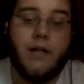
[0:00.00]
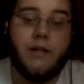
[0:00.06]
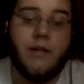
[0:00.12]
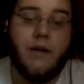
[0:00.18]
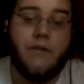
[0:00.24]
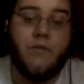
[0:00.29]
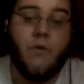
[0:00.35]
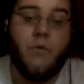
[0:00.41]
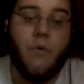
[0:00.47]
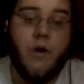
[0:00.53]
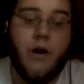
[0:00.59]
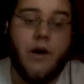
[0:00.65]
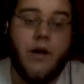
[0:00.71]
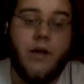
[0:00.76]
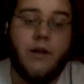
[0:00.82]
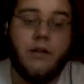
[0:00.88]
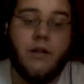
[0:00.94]
level
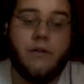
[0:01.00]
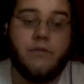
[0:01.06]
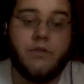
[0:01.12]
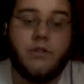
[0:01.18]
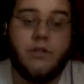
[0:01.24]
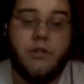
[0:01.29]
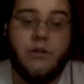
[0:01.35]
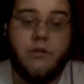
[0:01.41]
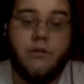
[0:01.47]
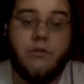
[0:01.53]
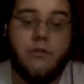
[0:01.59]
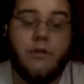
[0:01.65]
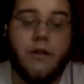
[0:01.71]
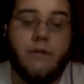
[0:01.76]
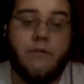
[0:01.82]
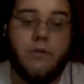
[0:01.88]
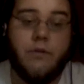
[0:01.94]
1, level
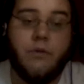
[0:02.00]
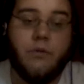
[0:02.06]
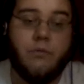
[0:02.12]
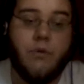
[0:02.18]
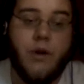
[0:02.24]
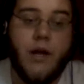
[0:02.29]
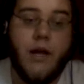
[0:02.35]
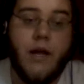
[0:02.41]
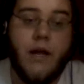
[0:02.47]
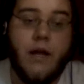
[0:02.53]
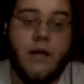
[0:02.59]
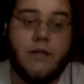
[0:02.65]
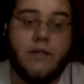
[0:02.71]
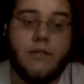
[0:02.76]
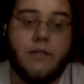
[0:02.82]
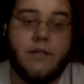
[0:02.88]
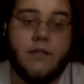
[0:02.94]
2, level
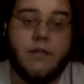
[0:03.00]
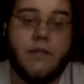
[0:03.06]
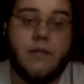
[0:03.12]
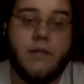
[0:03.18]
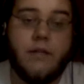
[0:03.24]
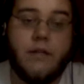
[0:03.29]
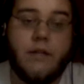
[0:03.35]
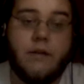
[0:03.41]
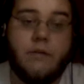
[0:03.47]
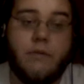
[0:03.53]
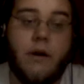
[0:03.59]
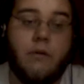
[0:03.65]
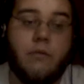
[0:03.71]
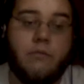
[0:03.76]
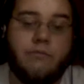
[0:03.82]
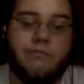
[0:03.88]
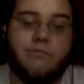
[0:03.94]
3s,
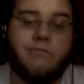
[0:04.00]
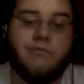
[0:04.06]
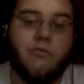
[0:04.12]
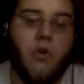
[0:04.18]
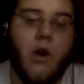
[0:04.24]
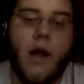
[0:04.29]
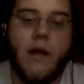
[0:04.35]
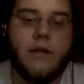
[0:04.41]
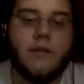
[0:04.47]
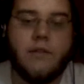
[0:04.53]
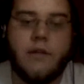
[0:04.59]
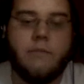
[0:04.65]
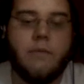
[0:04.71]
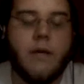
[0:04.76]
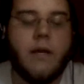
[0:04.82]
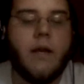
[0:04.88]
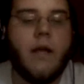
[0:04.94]
well, ranks I
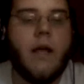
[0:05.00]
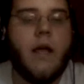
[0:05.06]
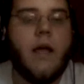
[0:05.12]
mean.